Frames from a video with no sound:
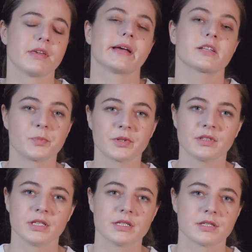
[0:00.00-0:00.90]
the
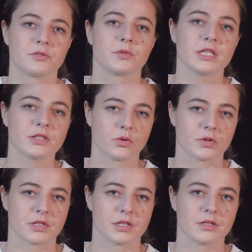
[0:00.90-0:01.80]
expertise and
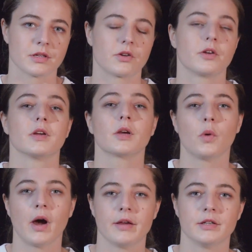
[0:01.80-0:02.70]
resources that are
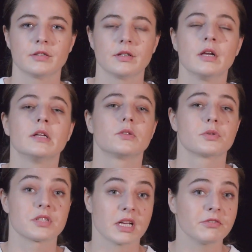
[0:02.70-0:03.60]
required to
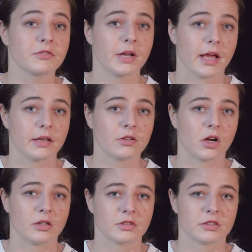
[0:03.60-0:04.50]
self-create
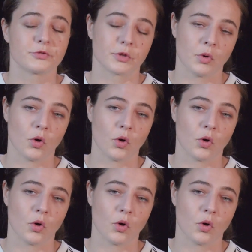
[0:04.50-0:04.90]
content from